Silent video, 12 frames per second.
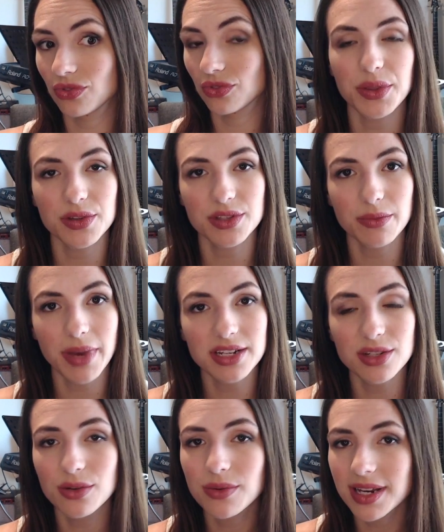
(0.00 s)
Those are my
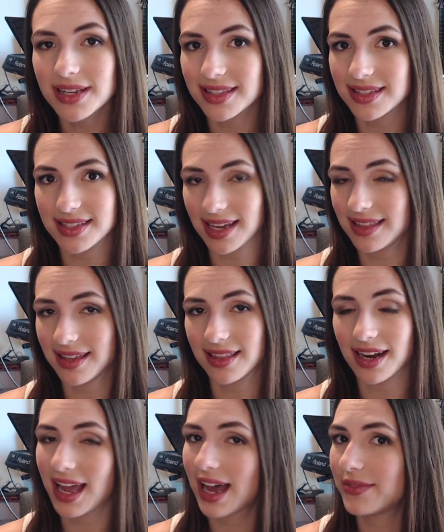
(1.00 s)
two reasons I think that
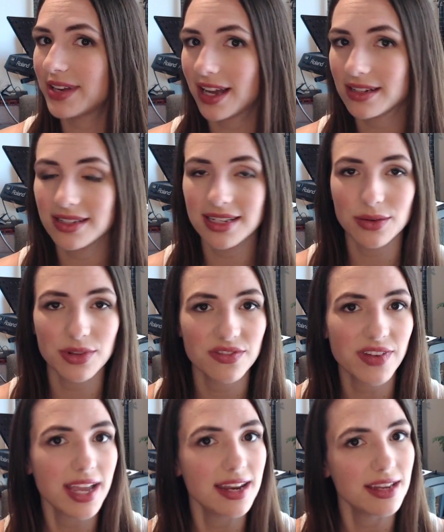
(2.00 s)
I haven't had to deal with
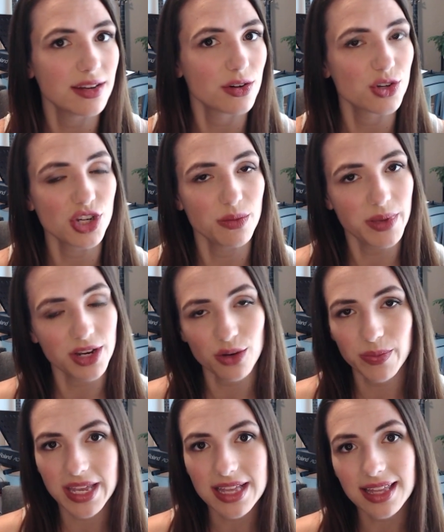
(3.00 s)
fading or chipping or
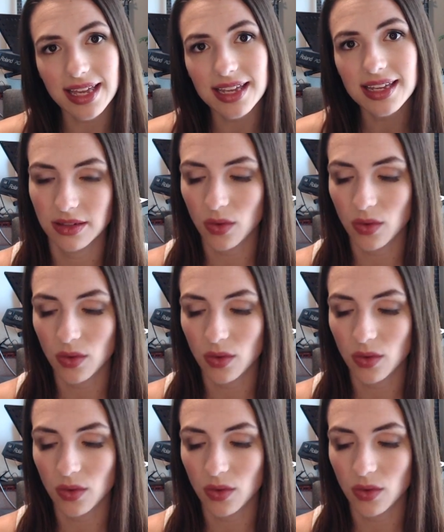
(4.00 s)
peeling.